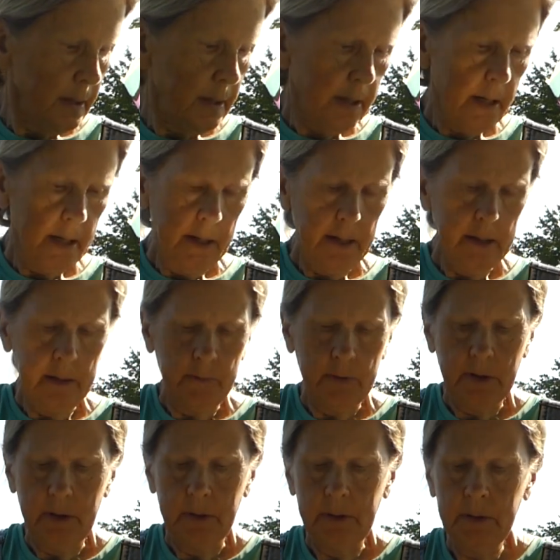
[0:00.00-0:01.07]
I have
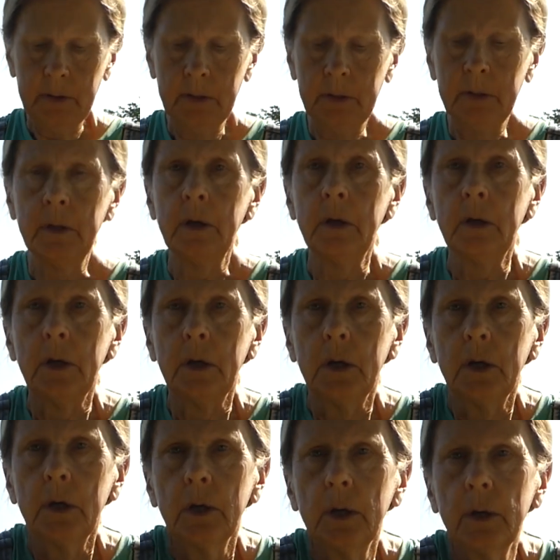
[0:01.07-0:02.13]
a
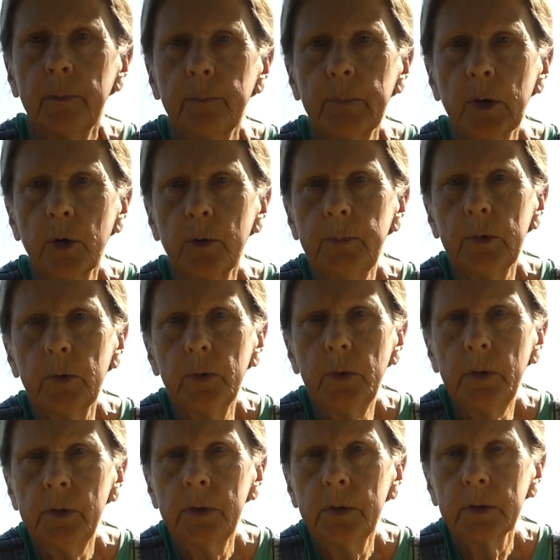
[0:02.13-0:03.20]
purple
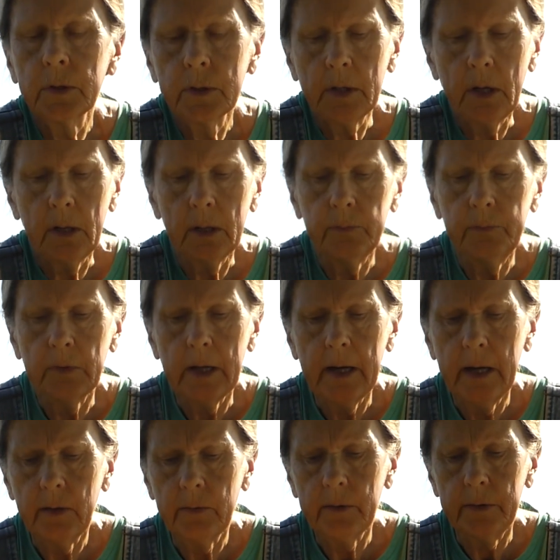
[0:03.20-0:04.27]

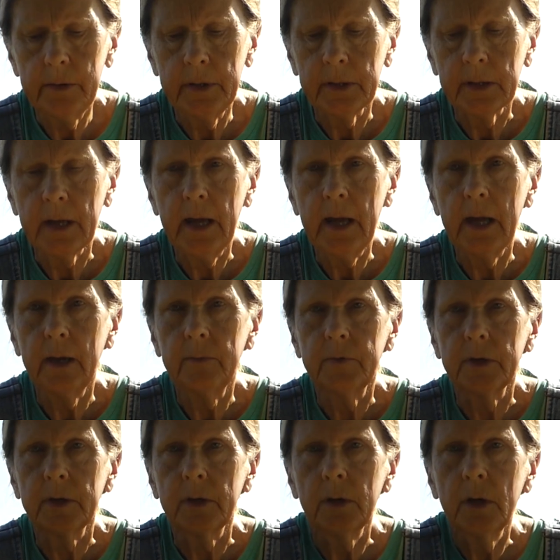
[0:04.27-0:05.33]
cauliflower and I have
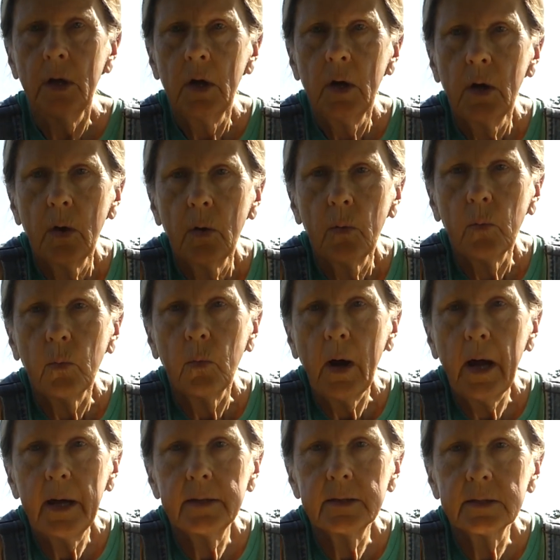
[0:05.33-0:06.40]
a
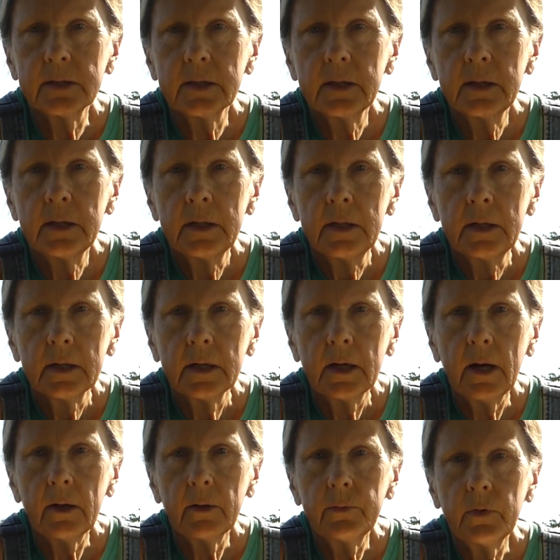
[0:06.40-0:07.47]
white
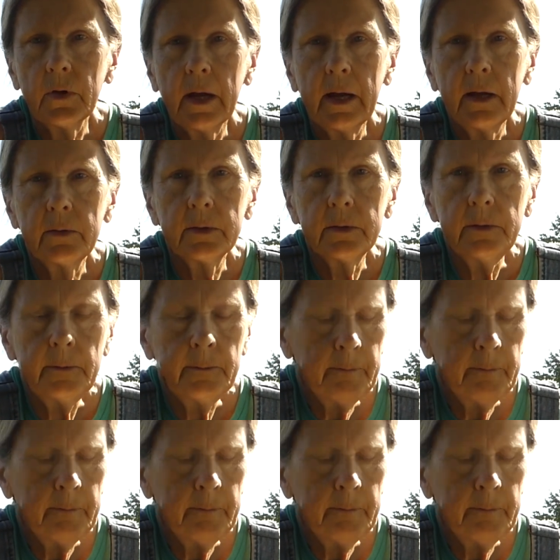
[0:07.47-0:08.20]
cauliflower,